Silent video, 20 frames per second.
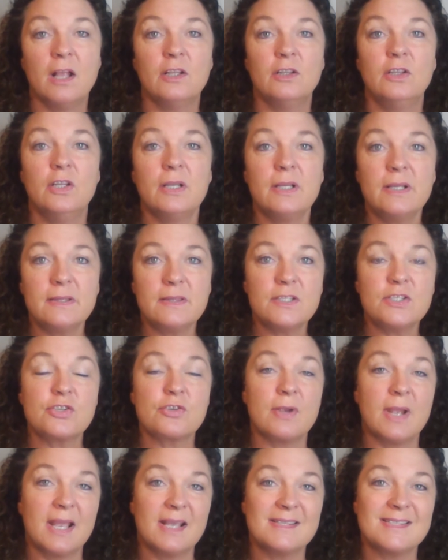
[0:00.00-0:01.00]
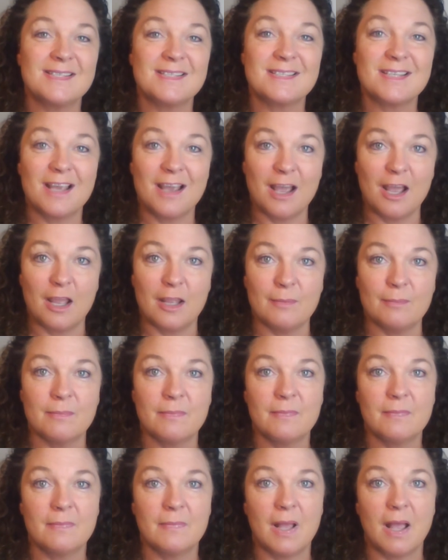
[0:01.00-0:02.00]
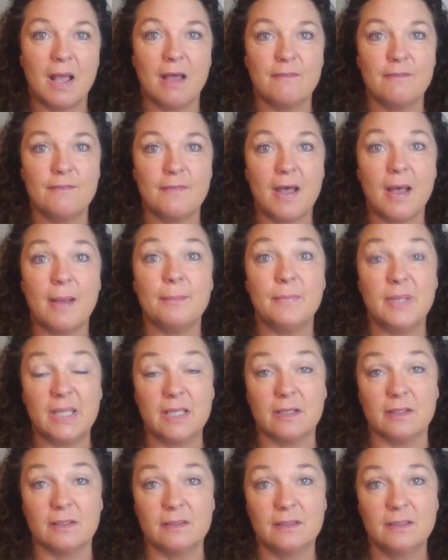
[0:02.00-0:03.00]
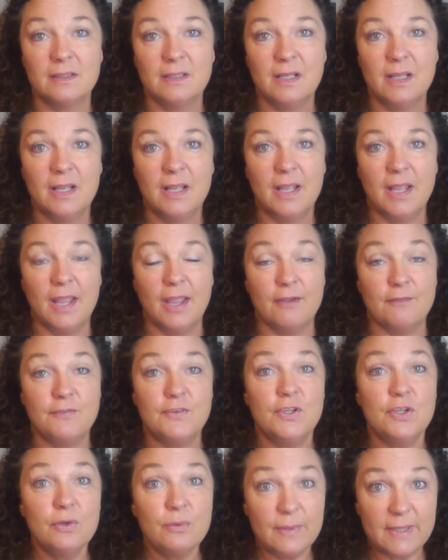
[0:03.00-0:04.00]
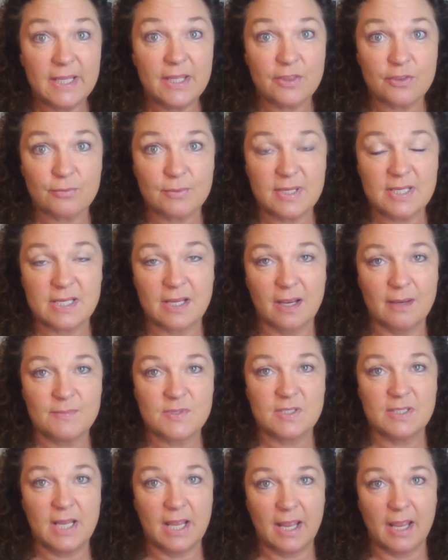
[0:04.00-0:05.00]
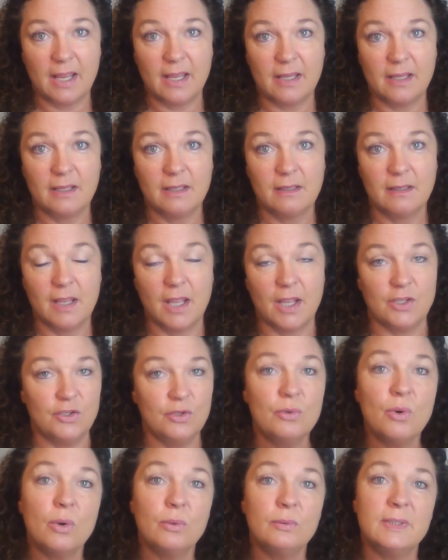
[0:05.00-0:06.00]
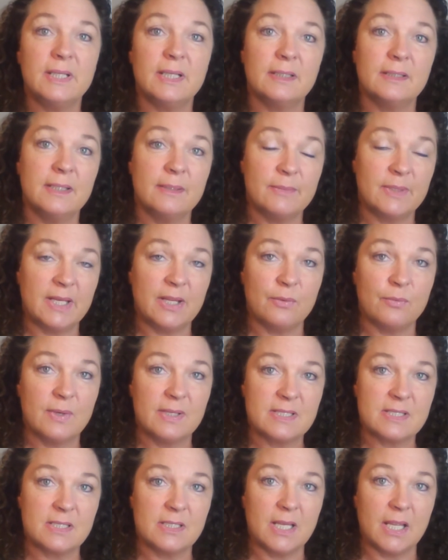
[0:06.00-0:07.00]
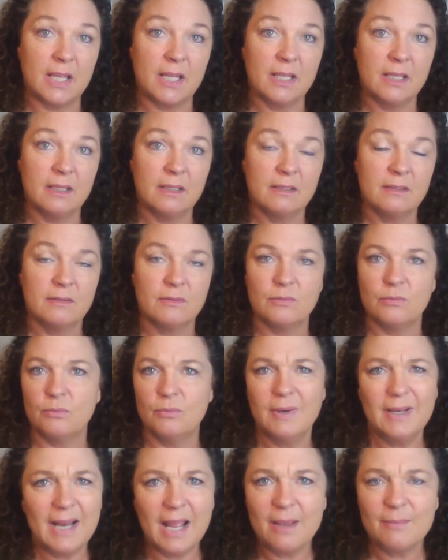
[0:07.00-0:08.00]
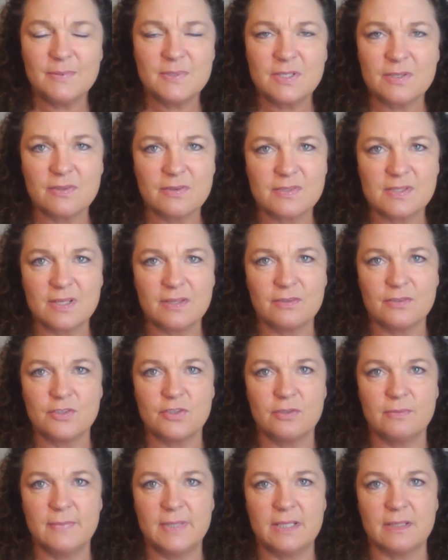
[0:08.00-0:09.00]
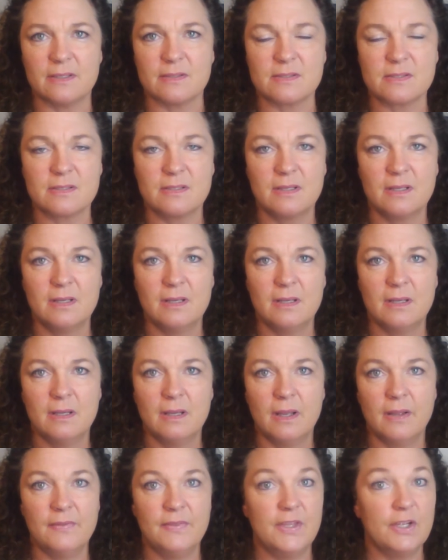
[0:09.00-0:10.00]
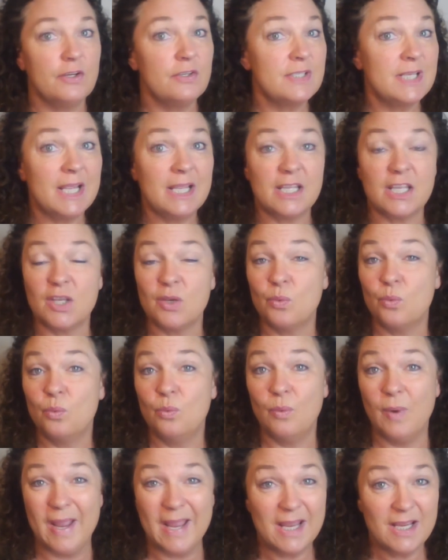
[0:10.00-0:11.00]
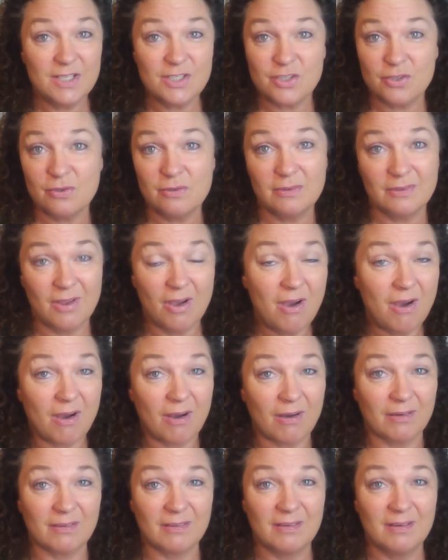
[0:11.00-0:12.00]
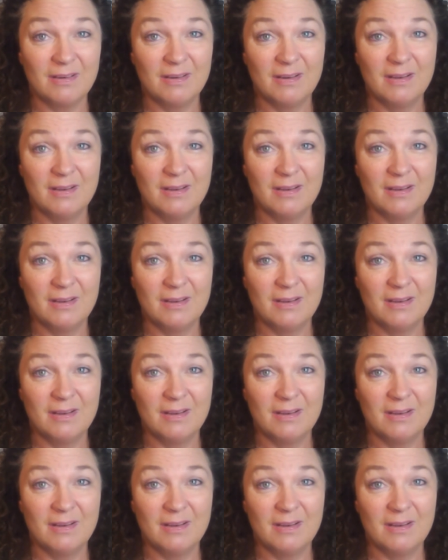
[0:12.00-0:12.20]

Look at the transit time of a meal. If you eat 3 times a day and you only eliminate once a day, what happened to those other 2 meals? They're taking way too long,